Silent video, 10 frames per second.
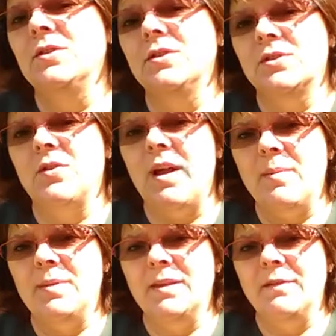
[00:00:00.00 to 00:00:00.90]
to
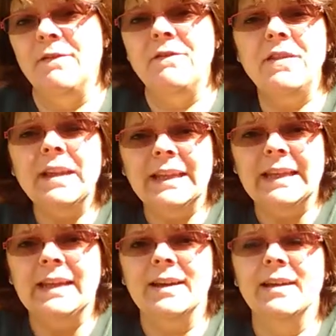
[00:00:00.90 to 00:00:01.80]
describe the
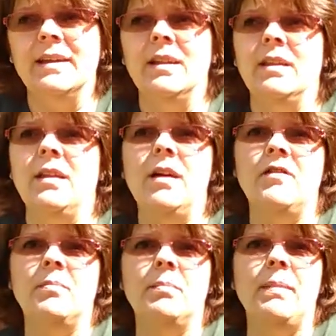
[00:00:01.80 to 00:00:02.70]
feeling
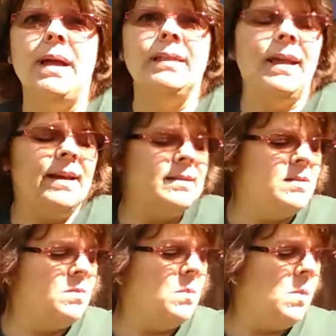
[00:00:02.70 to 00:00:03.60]
of my
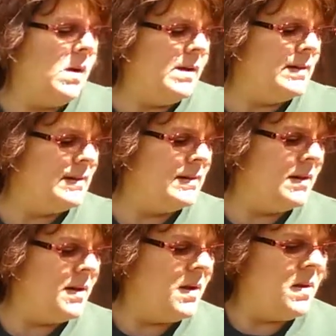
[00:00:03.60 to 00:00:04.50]
legs was,
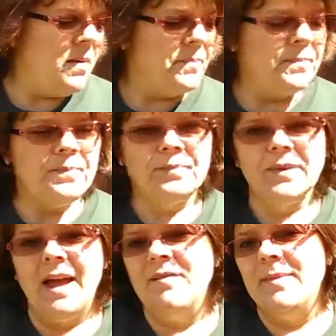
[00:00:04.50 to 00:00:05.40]

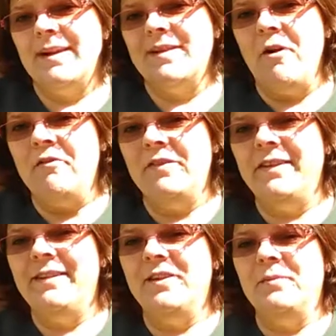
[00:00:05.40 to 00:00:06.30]
I have my
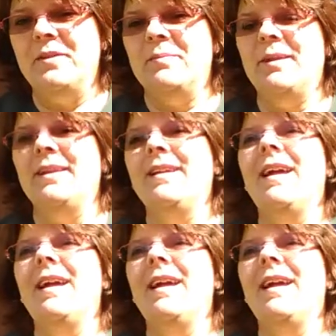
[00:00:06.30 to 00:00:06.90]
coffee here with me.